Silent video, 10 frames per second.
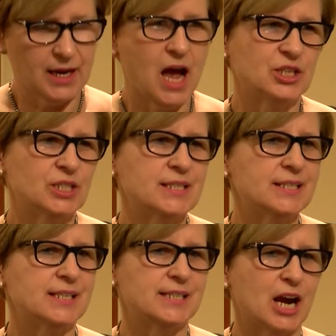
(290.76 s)
Conscience
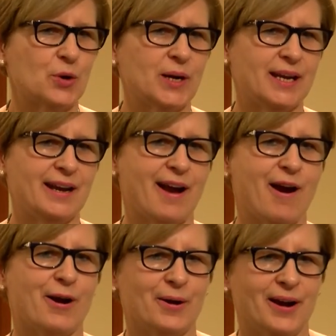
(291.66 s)
and integrity
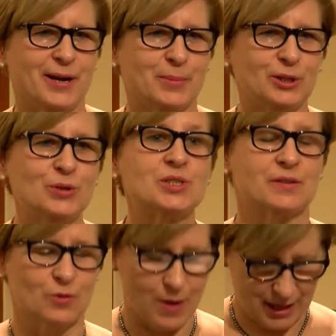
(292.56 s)
are um,
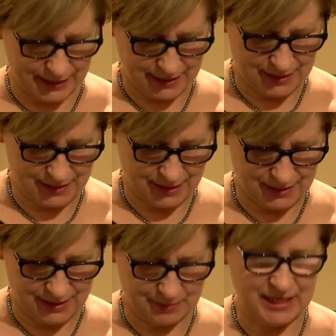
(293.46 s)
elusive qualities
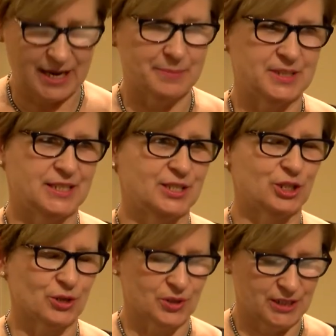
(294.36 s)
and sometimes
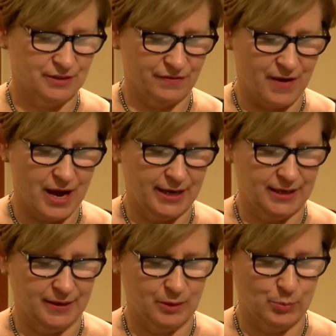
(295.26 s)
easier to define
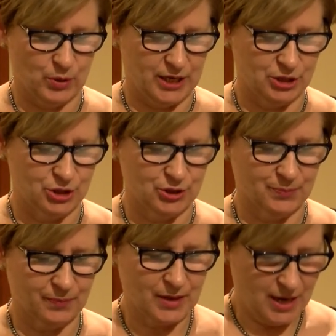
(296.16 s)
in the breach.
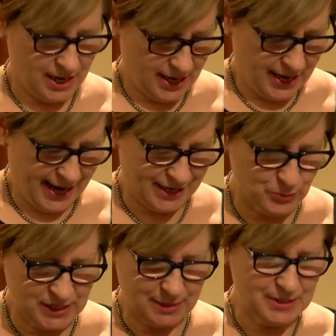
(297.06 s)
And
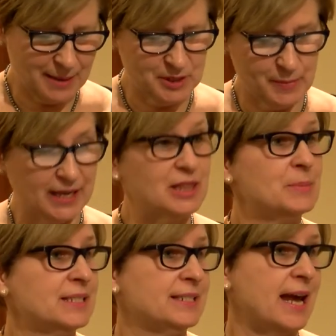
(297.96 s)
we sometimes make the
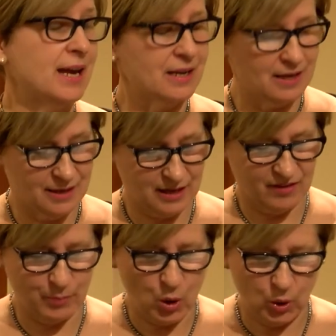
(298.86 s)
mistake
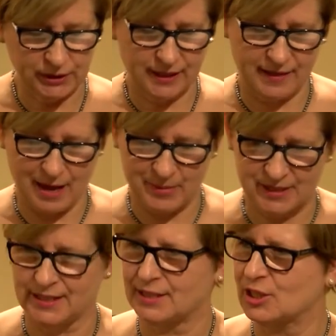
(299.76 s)
of beholding them
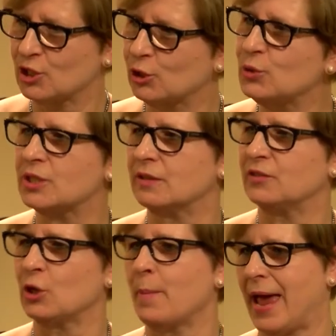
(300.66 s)
as the exclusive
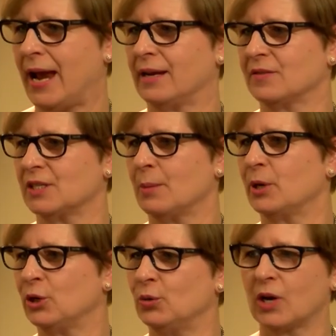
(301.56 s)
domain of
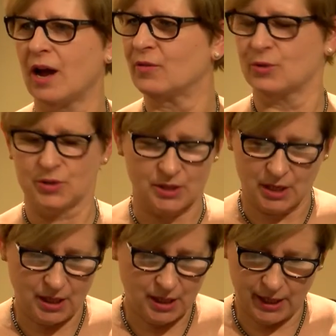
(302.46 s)
someone who covers
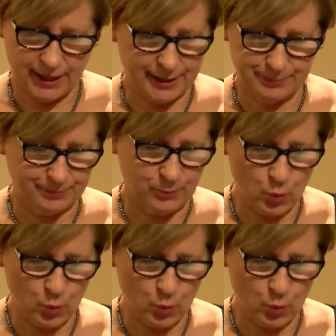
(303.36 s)
um,